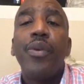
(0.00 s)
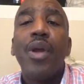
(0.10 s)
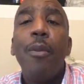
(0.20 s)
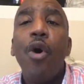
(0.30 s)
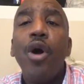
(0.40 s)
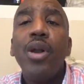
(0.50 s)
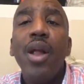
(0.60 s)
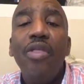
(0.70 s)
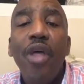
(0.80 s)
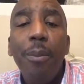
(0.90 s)
Come on,
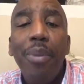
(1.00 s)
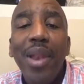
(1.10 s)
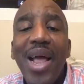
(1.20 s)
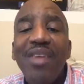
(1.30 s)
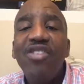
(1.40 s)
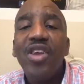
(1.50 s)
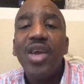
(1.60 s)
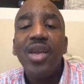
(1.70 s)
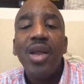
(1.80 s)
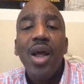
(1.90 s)
the
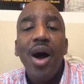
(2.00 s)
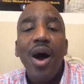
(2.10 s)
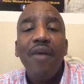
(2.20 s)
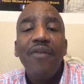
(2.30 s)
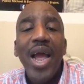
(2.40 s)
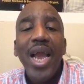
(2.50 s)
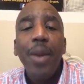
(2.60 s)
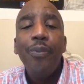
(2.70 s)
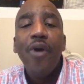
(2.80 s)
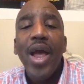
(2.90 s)
blessing of
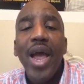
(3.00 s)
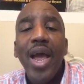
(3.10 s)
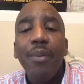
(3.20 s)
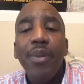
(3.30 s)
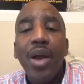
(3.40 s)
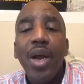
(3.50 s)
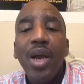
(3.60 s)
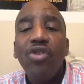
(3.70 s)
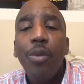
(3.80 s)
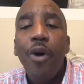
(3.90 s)
Abraham
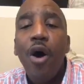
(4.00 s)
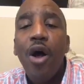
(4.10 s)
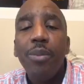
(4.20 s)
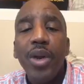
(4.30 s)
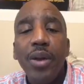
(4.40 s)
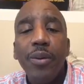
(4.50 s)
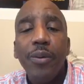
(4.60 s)
is upon me.